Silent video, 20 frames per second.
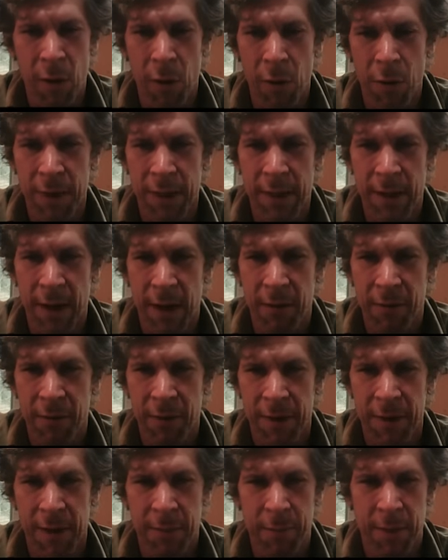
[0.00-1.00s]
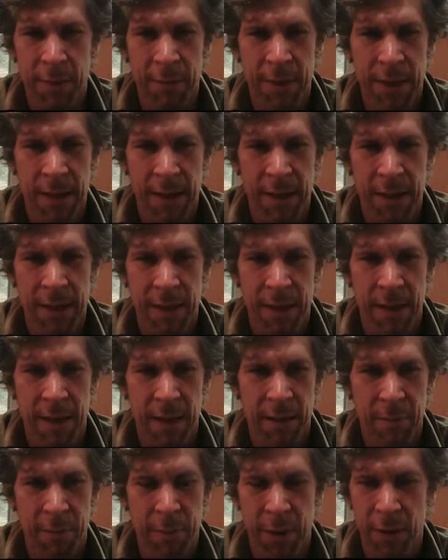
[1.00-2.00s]
of holding off on implementing the
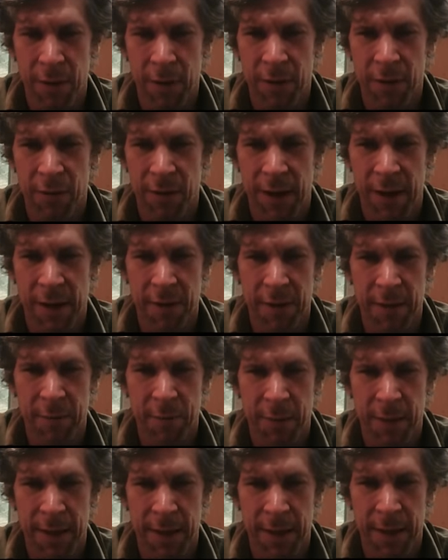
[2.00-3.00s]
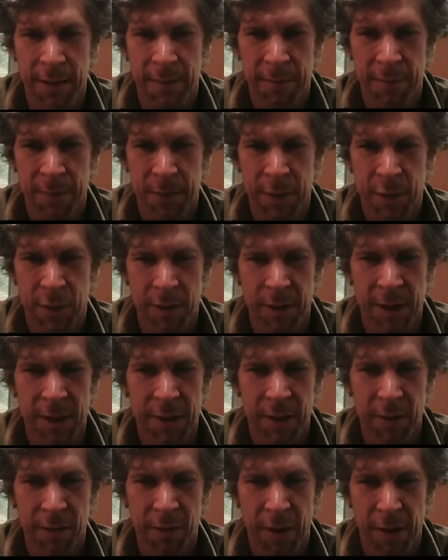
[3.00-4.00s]
Pearch firing plan,
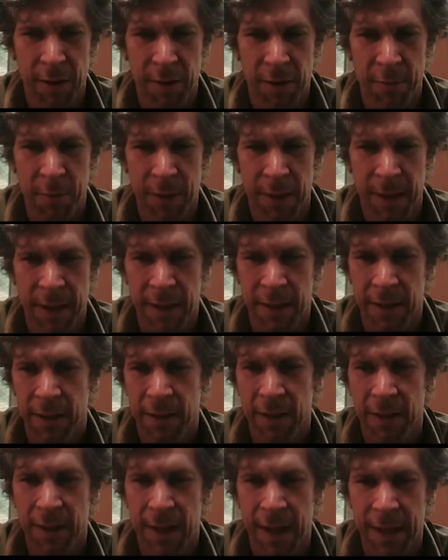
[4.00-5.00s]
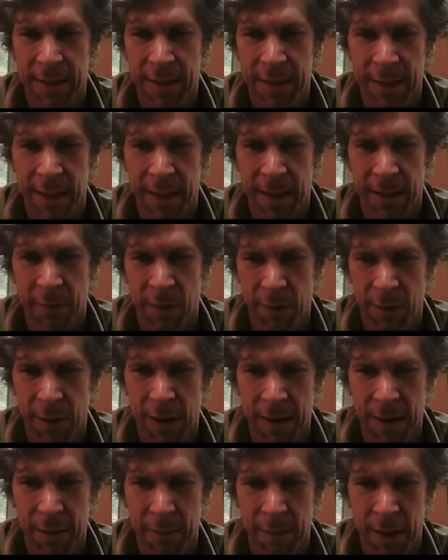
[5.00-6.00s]
strategic firing plan that the last team, the
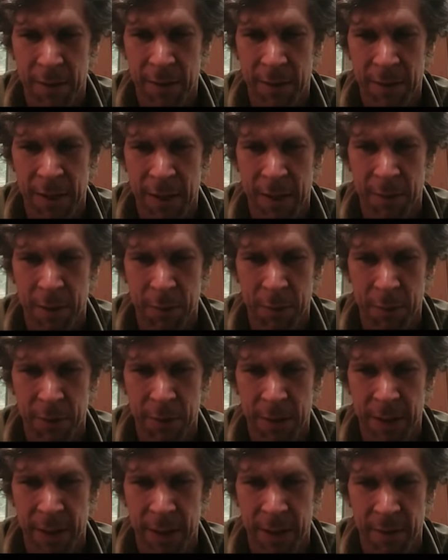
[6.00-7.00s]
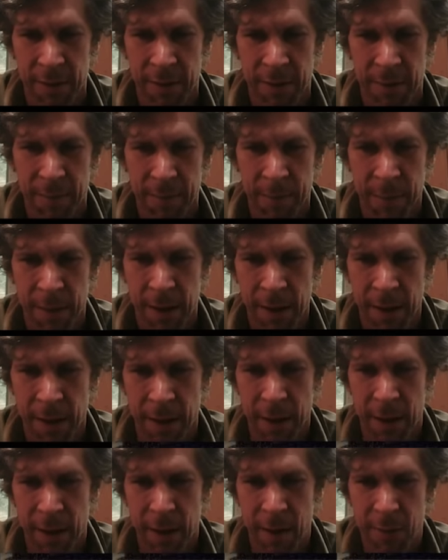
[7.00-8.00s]
Rocky Mountain team, had put together,
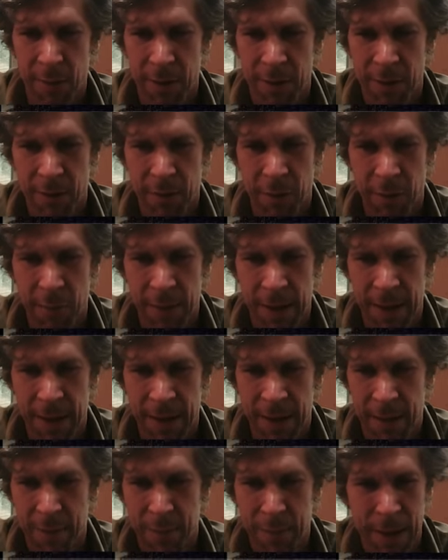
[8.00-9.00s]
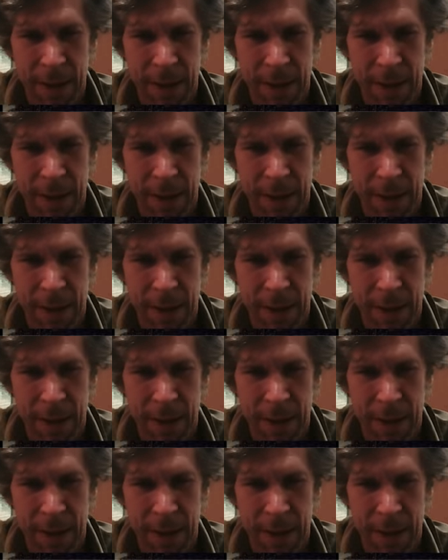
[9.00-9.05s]
wonderful man named